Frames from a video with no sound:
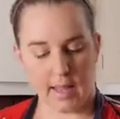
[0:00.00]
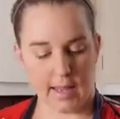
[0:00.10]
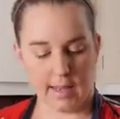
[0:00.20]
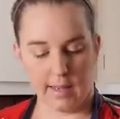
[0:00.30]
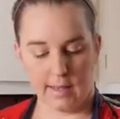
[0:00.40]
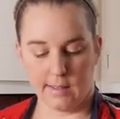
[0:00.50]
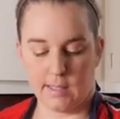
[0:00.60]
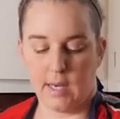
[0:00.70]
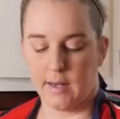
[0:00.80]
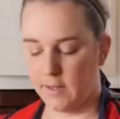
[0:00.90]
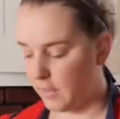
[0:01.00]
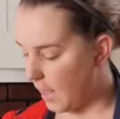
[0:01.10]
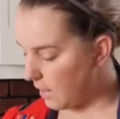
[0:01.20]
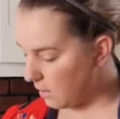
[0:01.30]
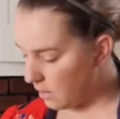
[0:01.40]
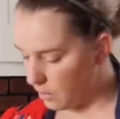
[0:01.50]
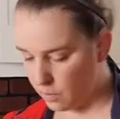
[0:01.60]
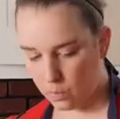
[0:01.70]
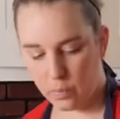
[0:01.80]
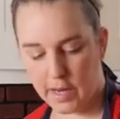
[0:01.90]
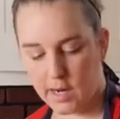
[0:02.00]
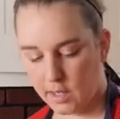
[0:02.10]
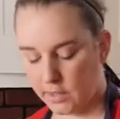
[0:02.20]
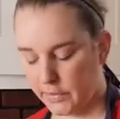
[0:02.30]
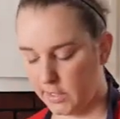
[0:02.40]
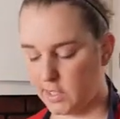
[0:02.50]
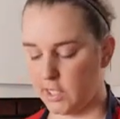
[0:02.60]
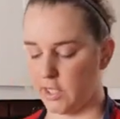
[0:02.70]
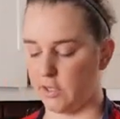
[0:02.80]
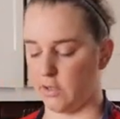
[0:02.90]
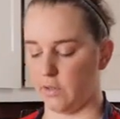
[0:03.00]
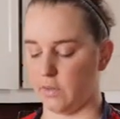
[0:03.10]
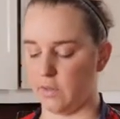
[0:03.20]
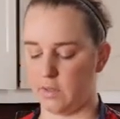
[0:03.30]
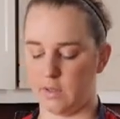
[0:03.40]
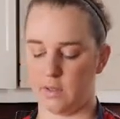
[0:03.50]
And then we are going to do